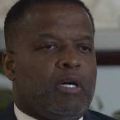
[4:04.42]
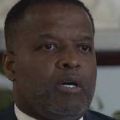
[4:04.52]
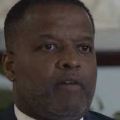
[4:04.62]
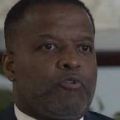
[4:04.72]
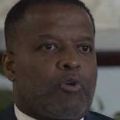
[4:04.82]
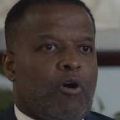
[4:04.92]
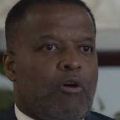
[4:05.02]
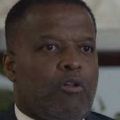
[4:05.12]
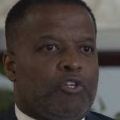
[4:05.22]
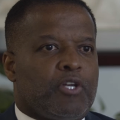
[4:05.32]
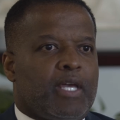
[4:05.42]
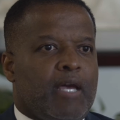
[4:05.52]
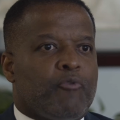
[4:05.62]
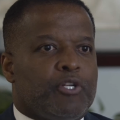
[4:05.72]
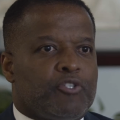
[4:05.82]
If you call and you
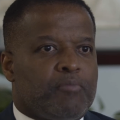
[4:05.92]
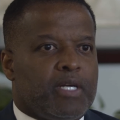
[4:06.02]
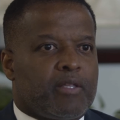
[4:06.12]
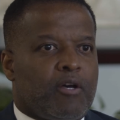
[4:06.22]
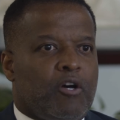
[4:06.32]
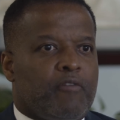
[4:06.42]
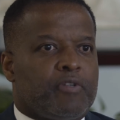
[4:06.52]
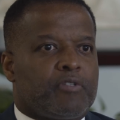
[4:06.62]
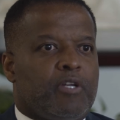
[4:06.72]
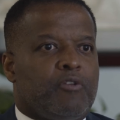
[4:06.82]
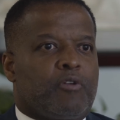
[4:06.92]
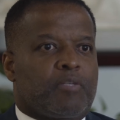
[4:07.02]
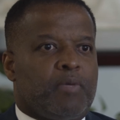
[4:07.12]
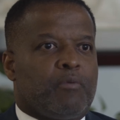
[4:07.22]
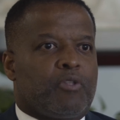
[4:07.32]
can't reach me at the office, then you can
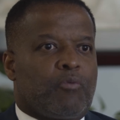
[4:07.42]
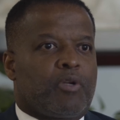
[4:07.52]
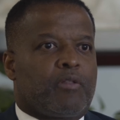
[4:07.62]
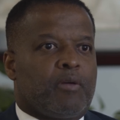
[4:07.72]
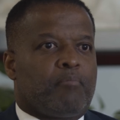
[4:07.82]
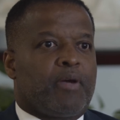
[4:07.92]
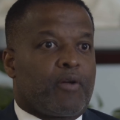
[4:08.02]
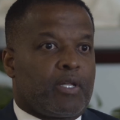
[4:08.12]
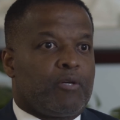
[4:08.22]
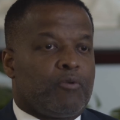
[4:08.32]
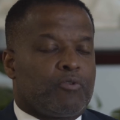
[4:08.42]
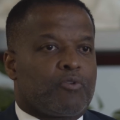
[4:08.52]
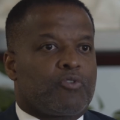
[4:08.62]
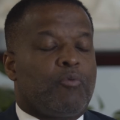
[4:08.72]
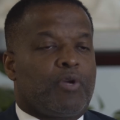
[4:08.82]
speak with one of the paralegals or
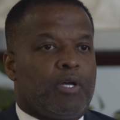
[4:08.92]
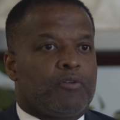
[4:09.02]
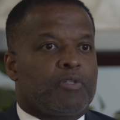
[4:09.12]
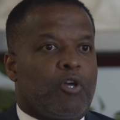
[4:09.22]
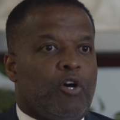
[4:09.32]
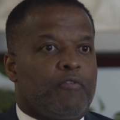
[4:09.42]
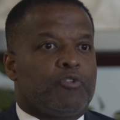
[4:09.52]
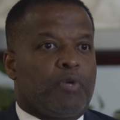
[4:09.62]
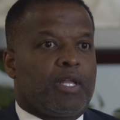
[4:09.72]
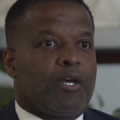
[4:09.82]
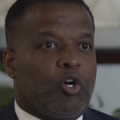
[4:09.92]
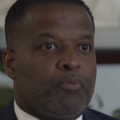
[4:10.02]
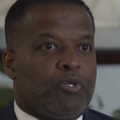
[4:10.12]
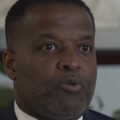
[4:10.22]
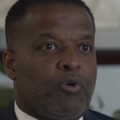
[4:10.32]
someone else in the office who can help
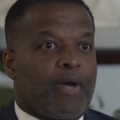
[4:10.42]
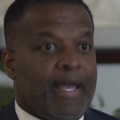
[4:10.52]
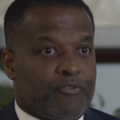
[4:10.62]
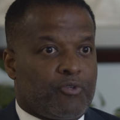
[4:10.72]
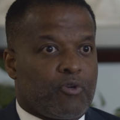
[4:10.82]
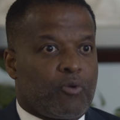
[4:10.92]
you or answer your